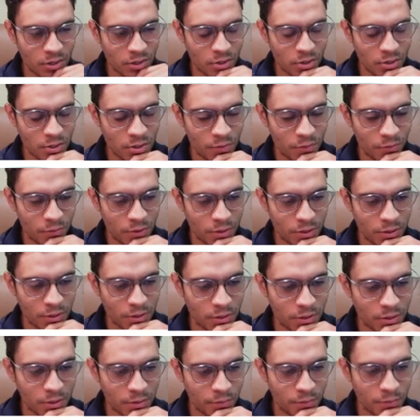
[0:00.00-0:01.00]
of
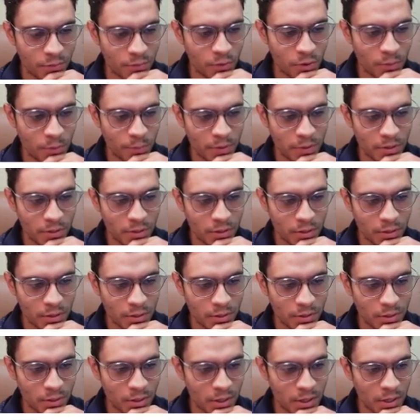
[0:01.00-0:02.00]
these 4
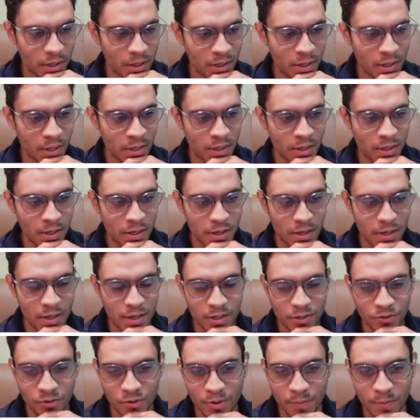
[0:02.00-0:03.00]
pieces
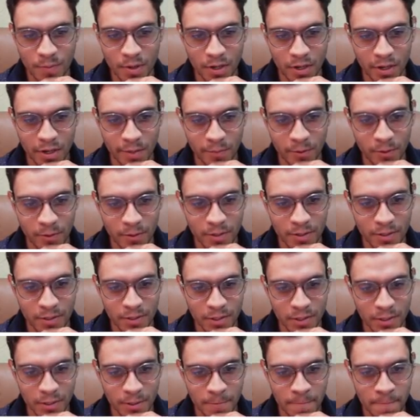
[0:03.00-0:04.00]
is remarkable, isn't
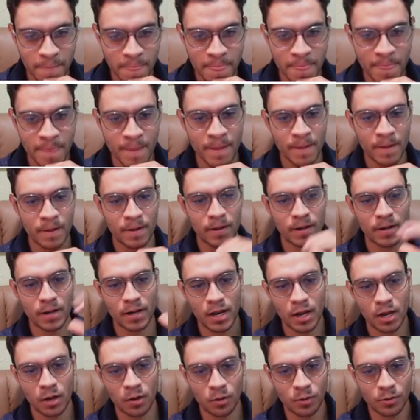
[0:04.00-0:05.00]
it?
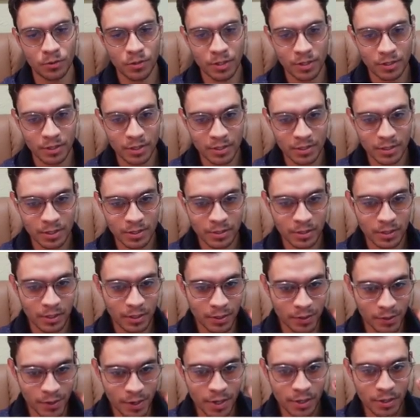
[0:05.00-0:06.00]
Now, this is a
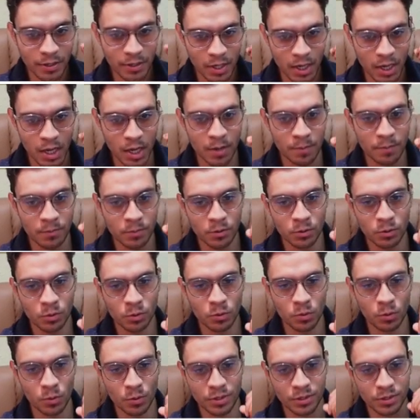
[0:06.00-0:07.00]
great time
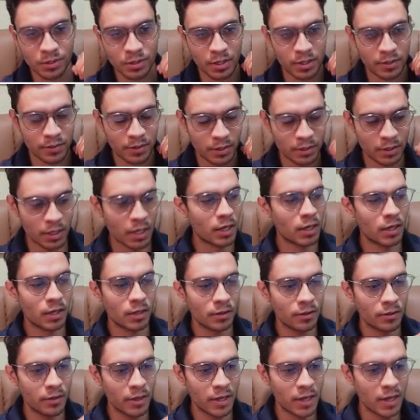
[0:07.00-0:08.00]
to start the attack.
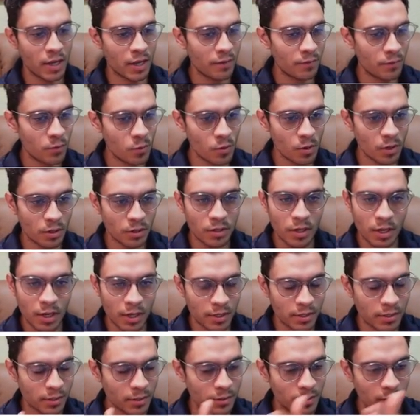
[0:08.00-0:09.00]
They have no
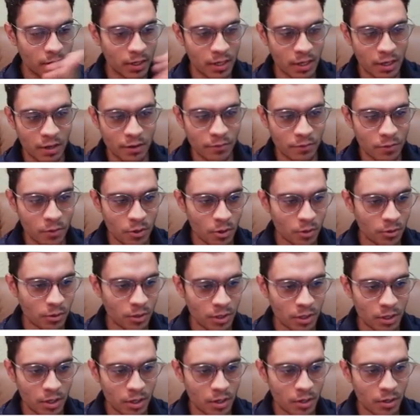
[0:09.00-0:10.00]
attacks. They have nothing
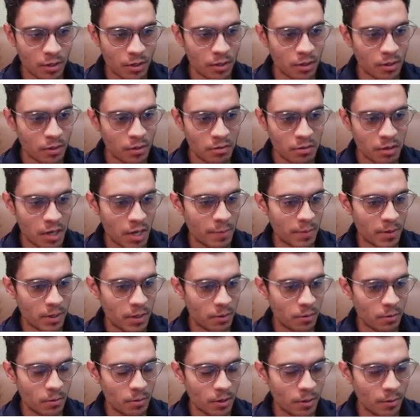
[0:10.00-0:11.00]
here. I mean,
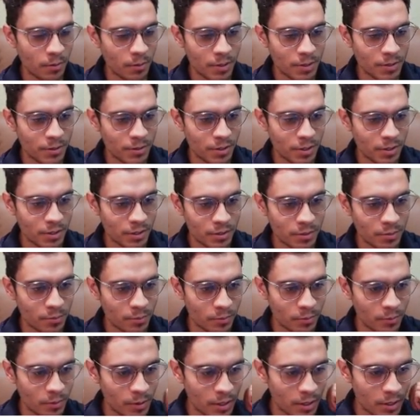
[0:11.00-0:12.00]
what is this?
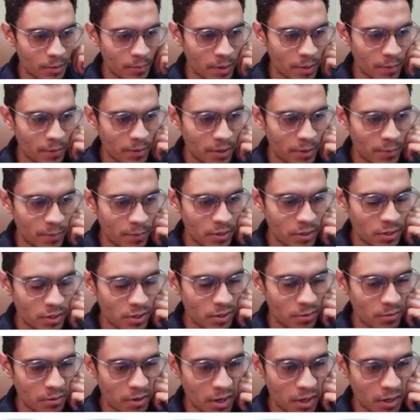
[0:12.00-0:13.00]
Maybe the
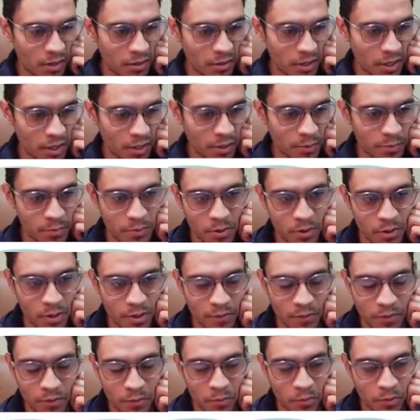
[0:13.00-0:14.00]
bishop can take the pawn if
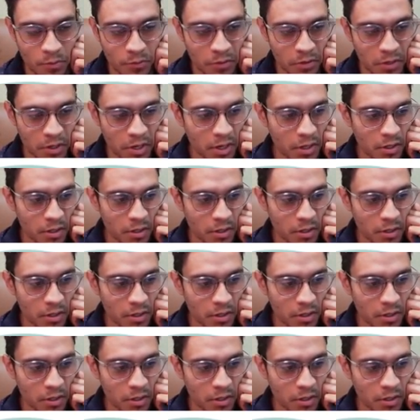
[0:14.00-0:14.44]
you move the knight,